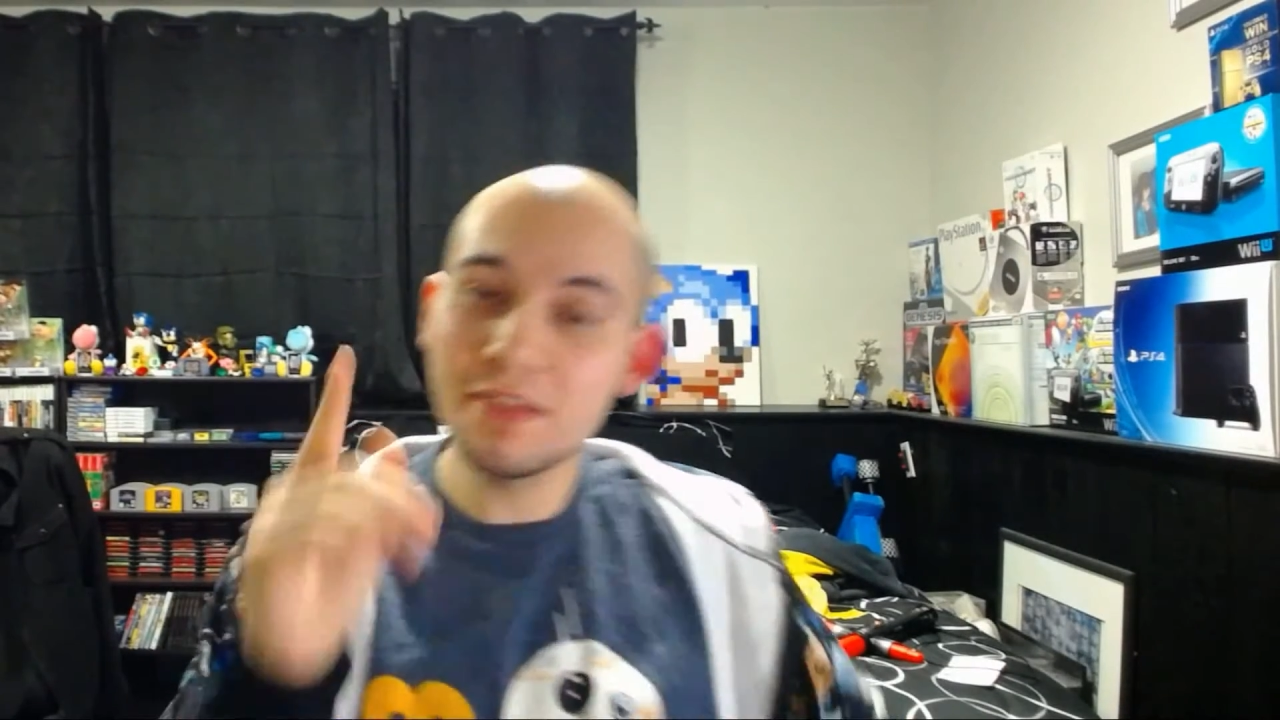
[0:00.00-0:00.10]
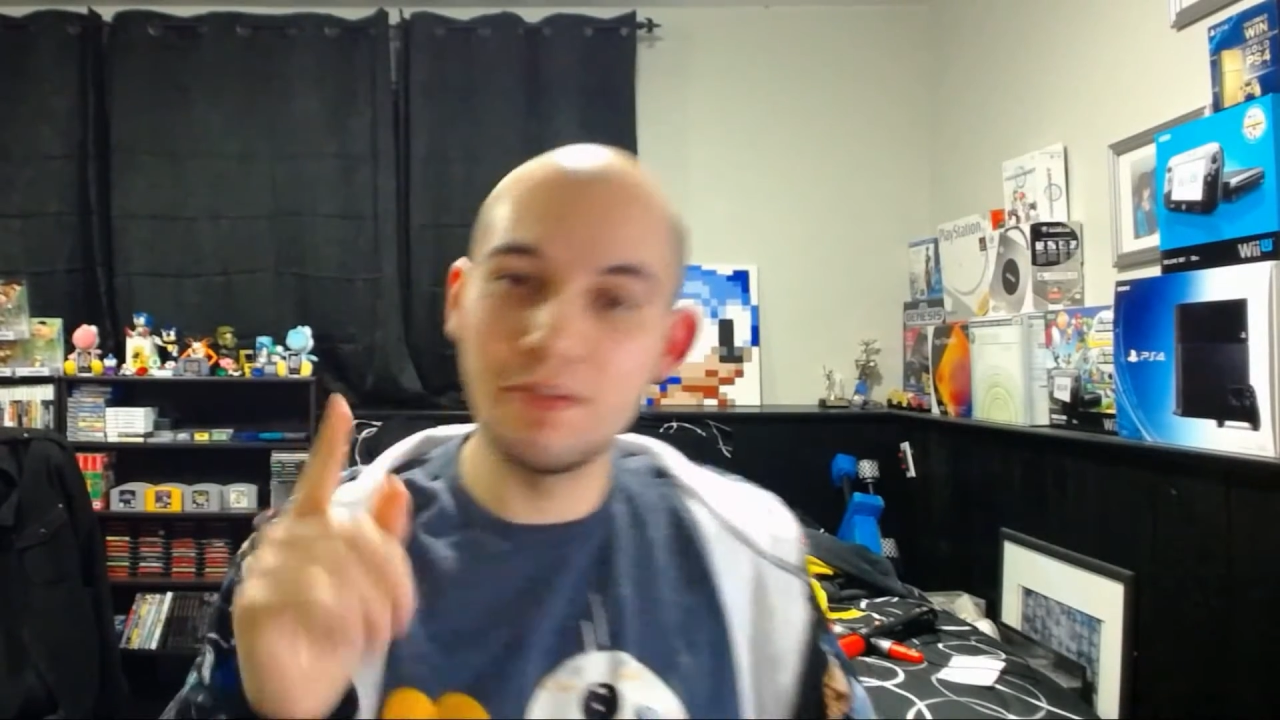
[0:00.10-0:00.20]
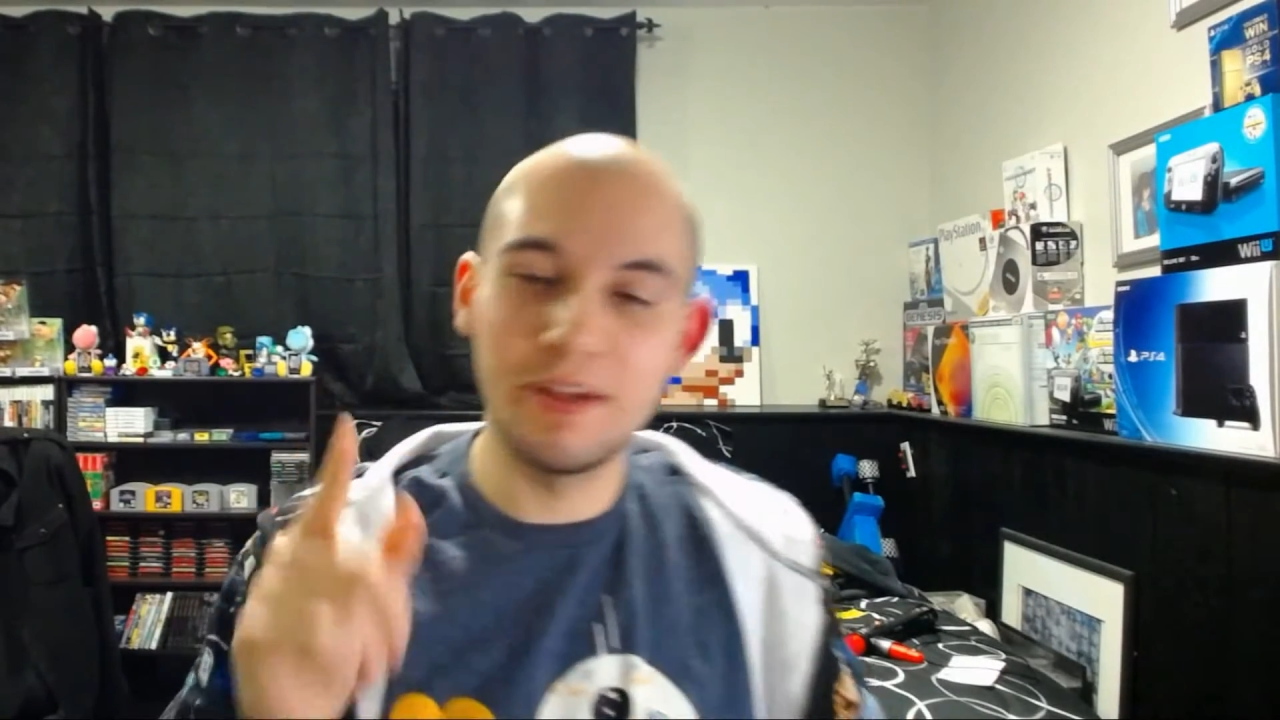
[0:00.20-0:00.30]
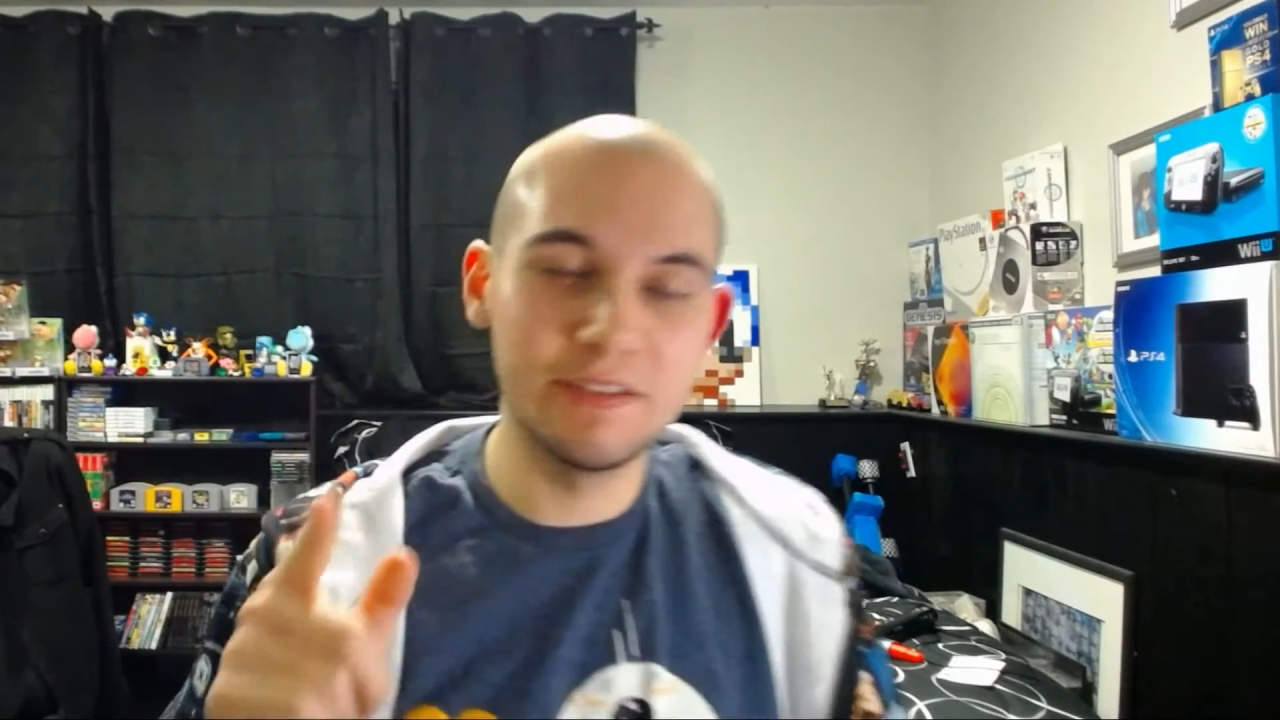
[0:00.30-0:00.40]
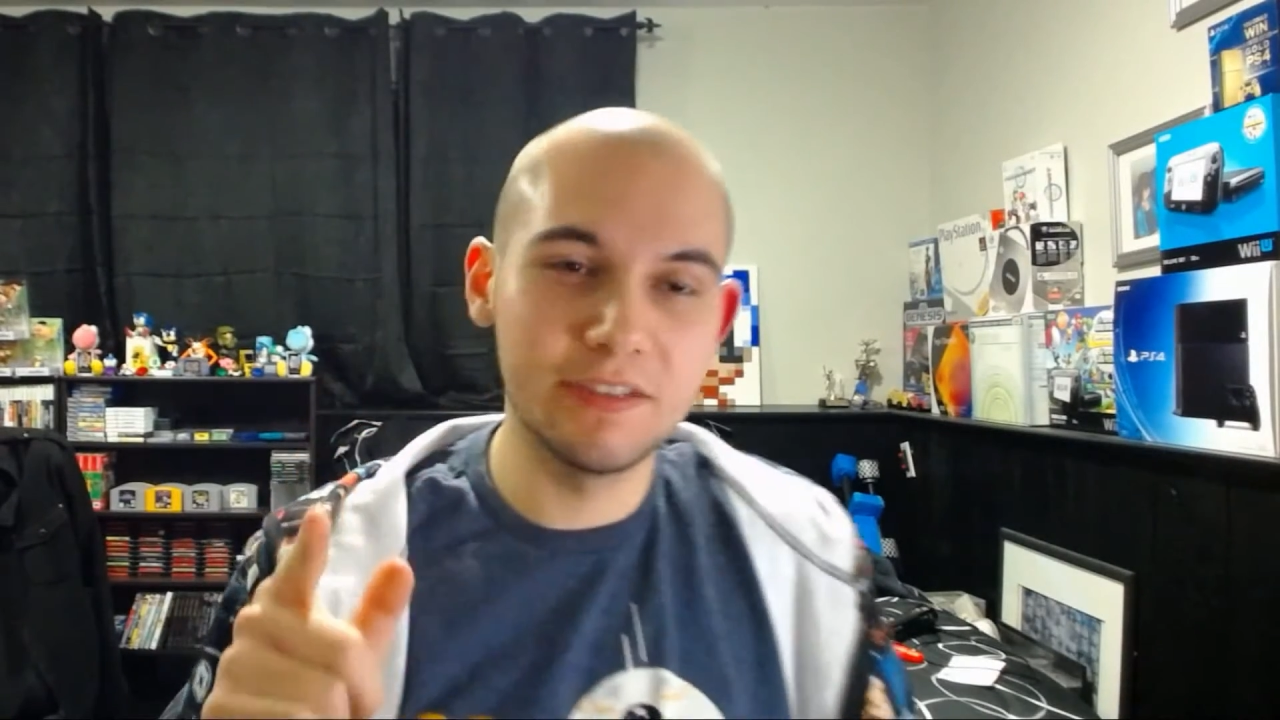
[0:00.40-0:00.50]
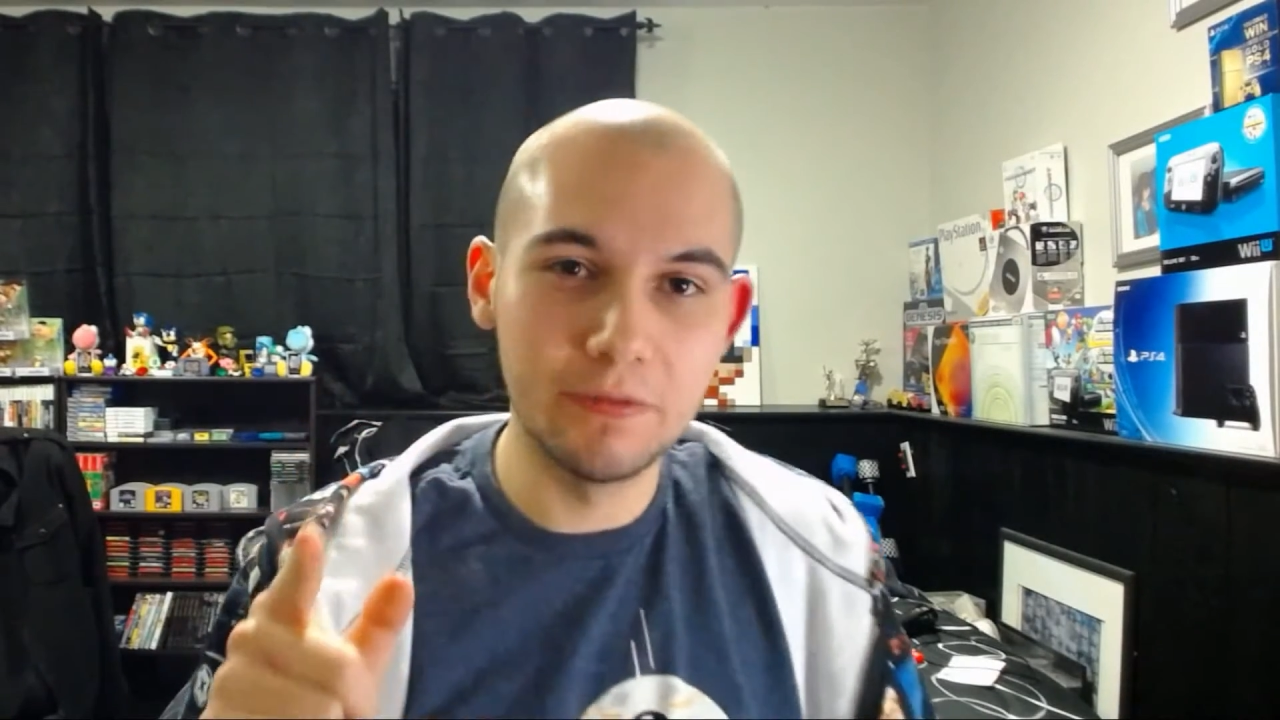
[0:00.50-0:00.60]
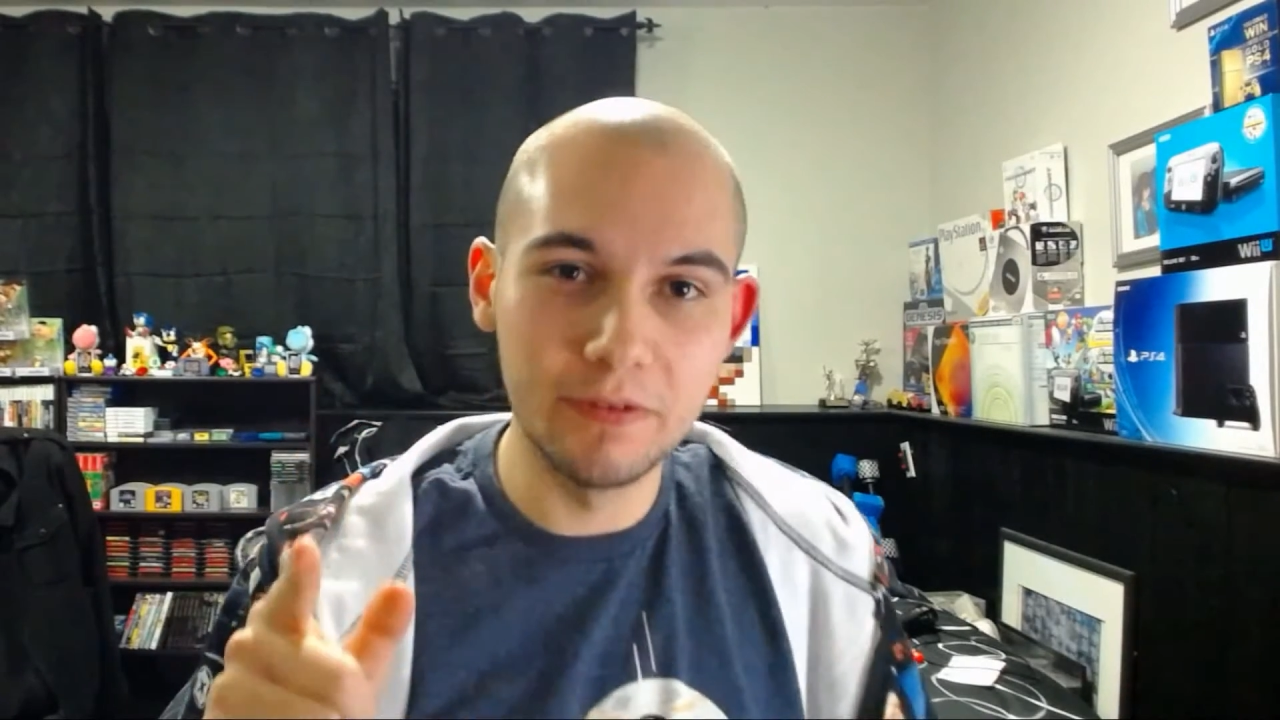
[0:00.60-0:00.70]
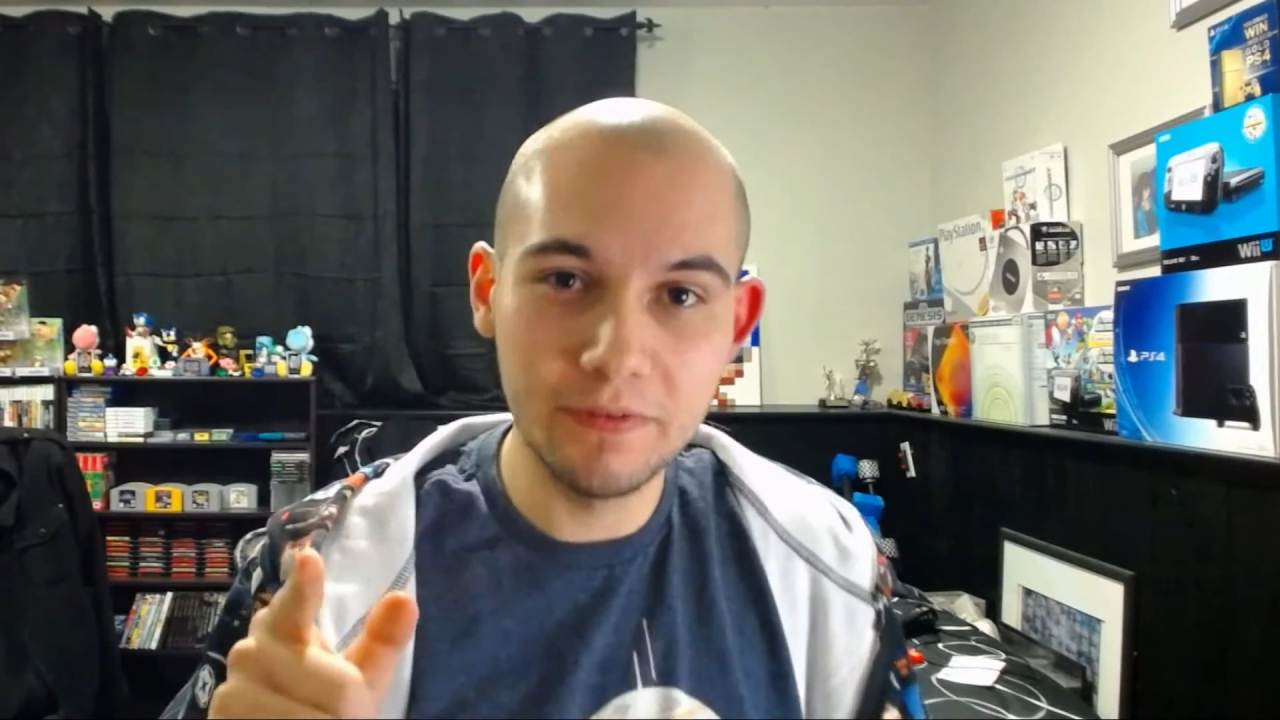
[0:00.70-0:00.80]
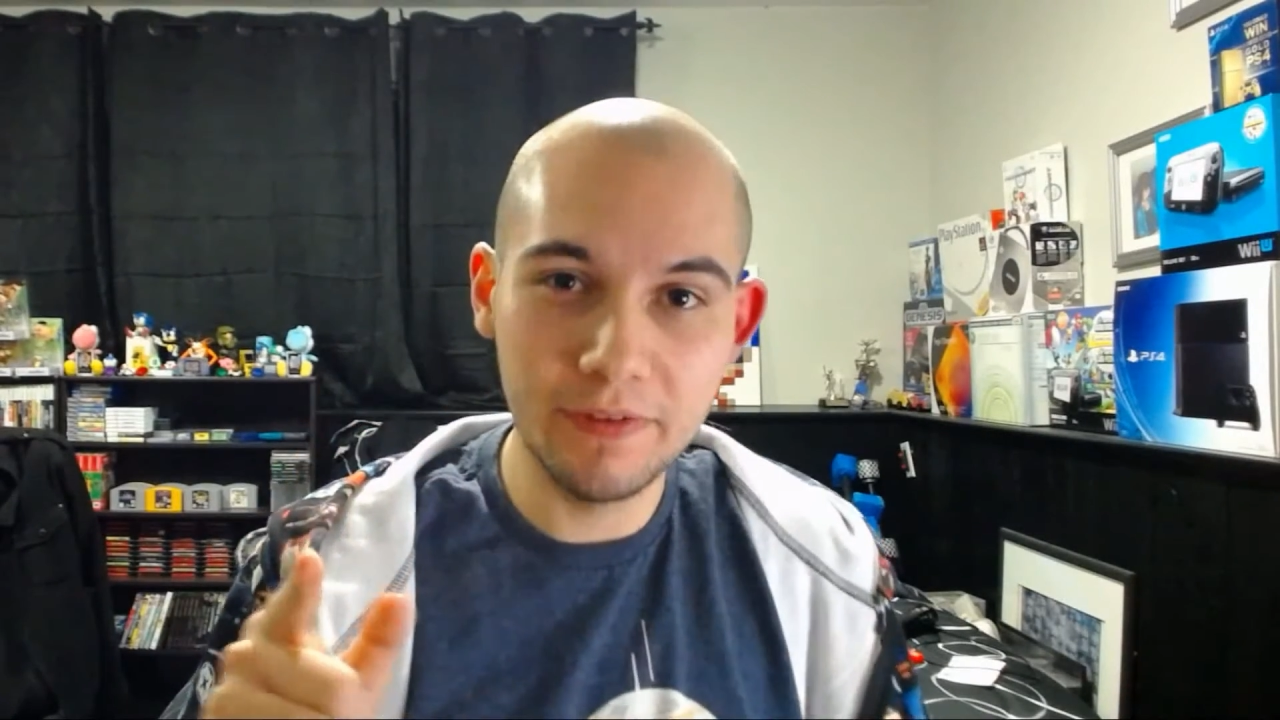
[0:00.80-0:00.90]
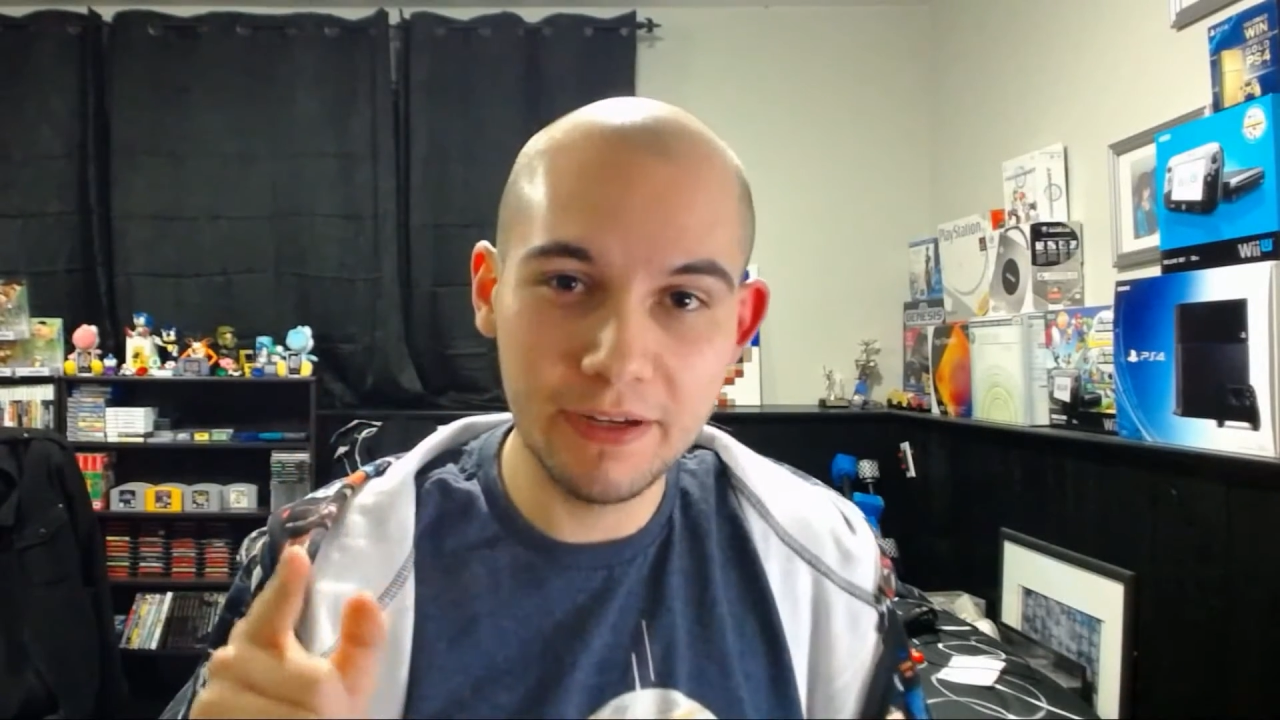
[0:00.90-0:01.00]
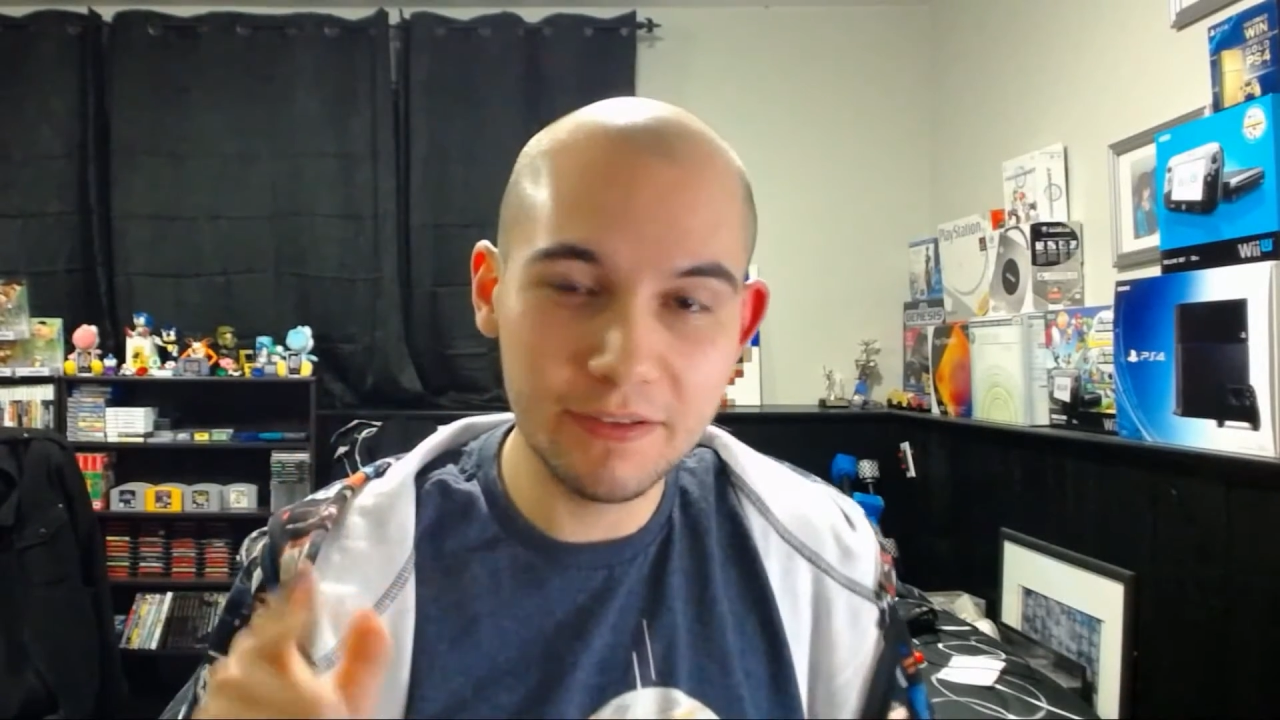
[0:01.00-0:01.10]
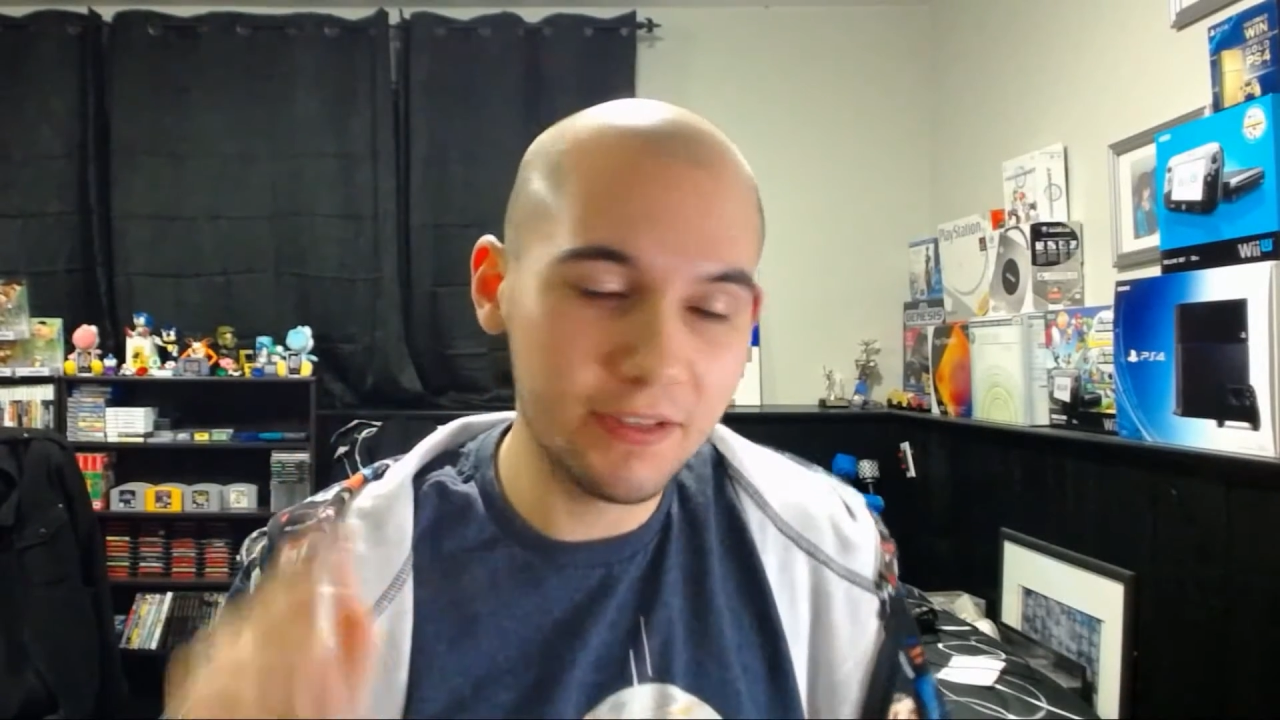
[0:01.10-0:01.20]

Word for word: lightsaber effects.